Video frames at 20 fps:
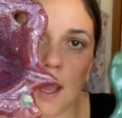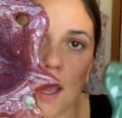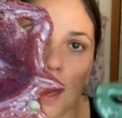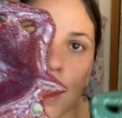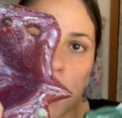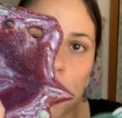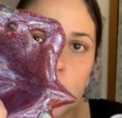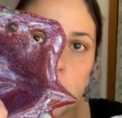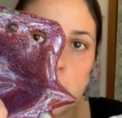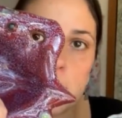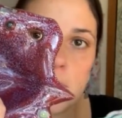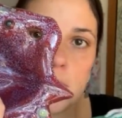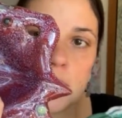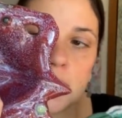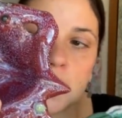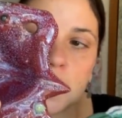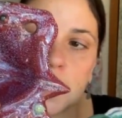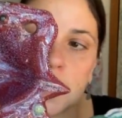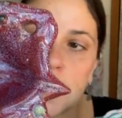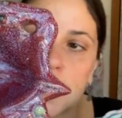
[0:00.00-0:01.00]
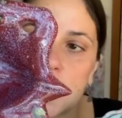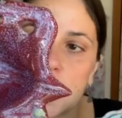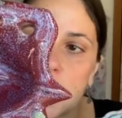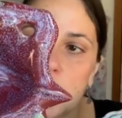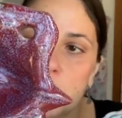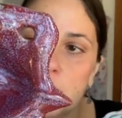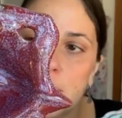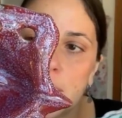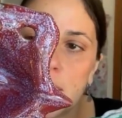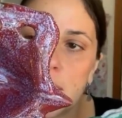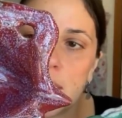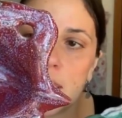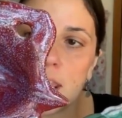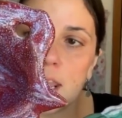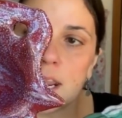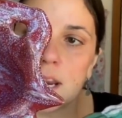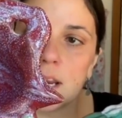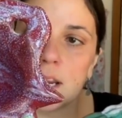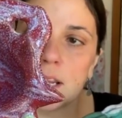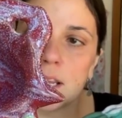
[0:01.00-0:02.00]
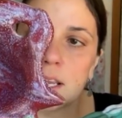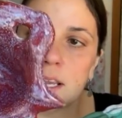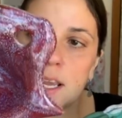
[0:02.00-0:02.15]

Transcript: Um, and I paid,